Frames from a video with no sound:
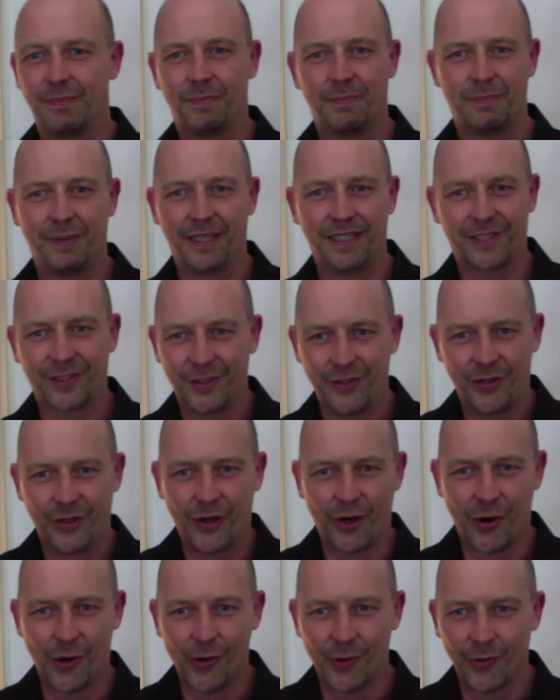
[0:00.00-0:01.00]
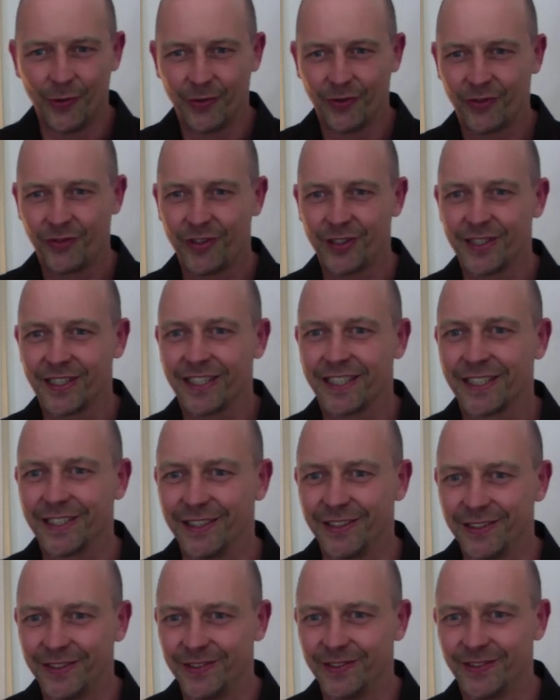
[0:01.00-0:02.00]
but no
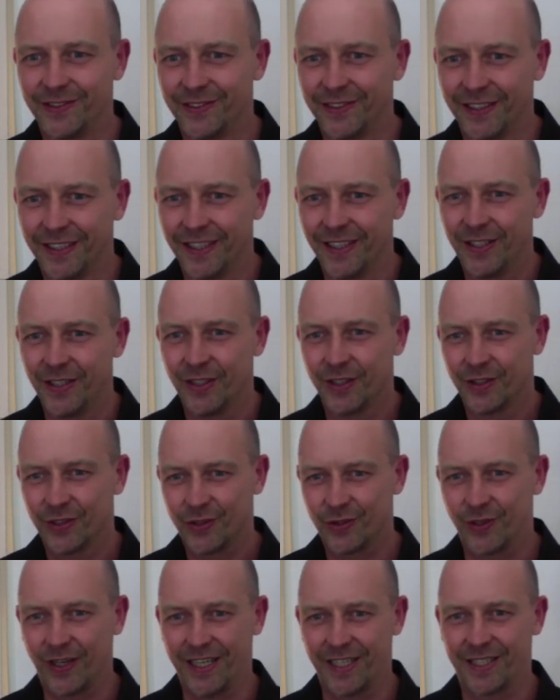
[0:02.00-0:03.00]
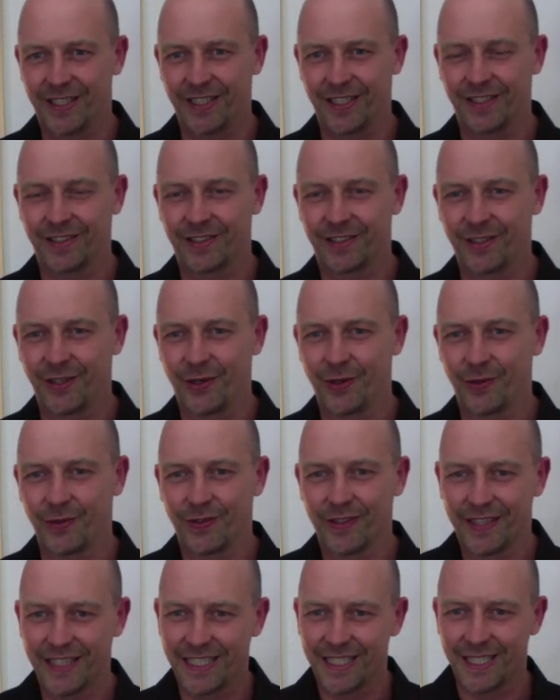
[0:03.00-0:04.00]
physical stress. So
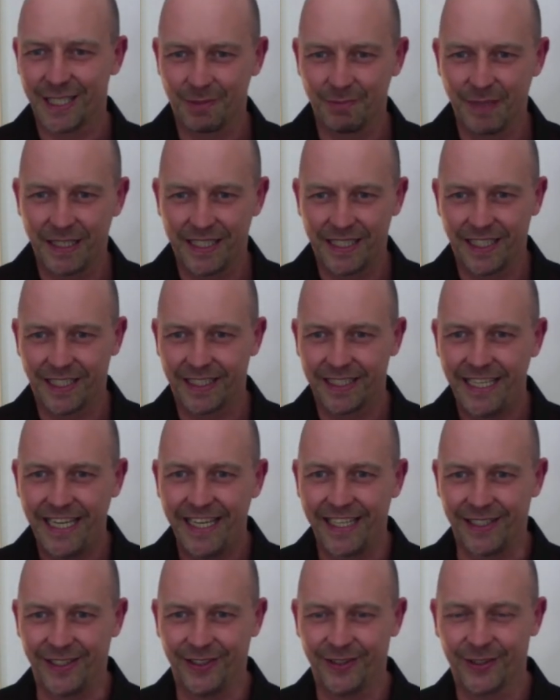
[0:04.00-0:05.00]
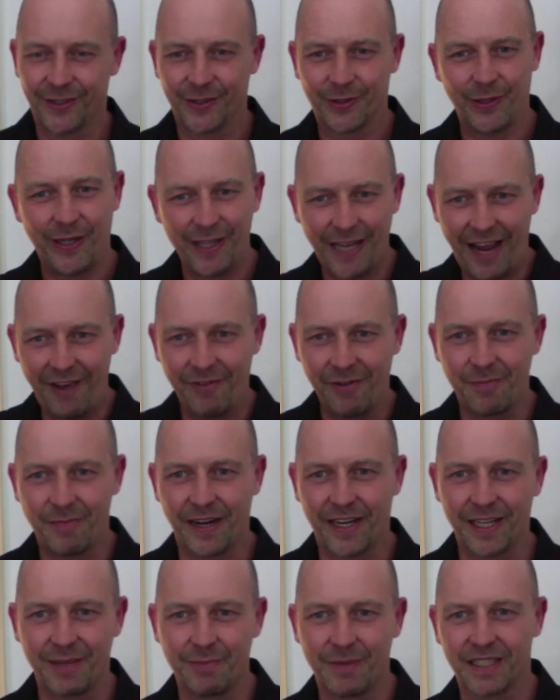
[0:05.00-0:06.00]
this is missing here. So
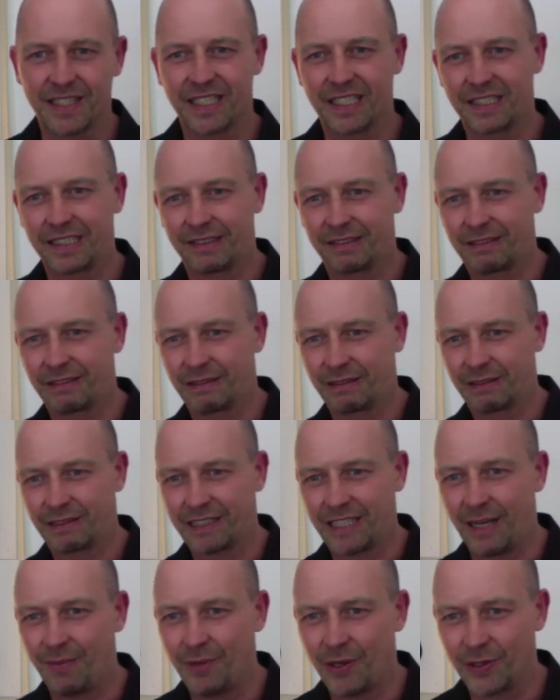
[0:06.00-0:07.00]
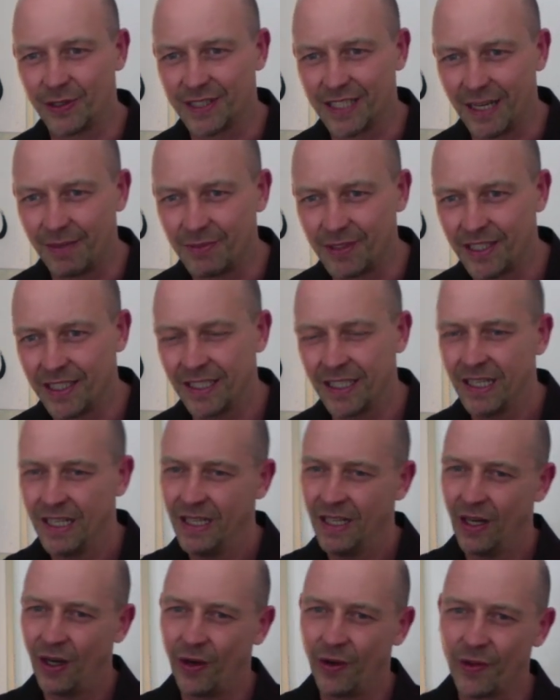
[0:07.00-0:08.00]
everybody misses somehow something,
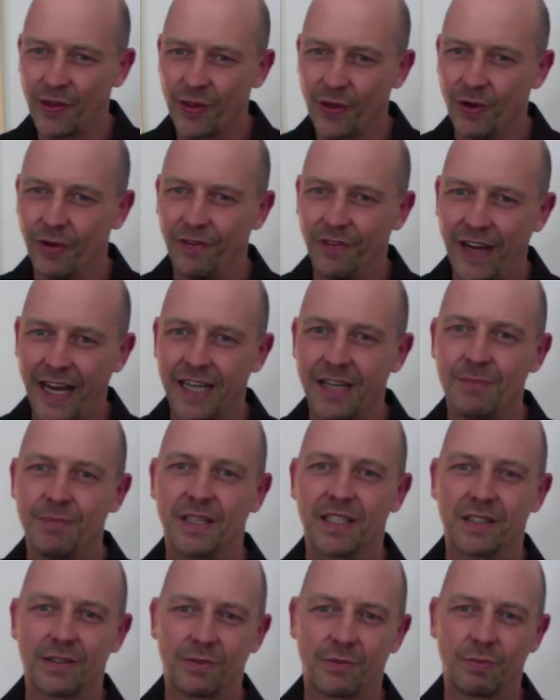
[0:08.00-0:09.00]
although Vladimir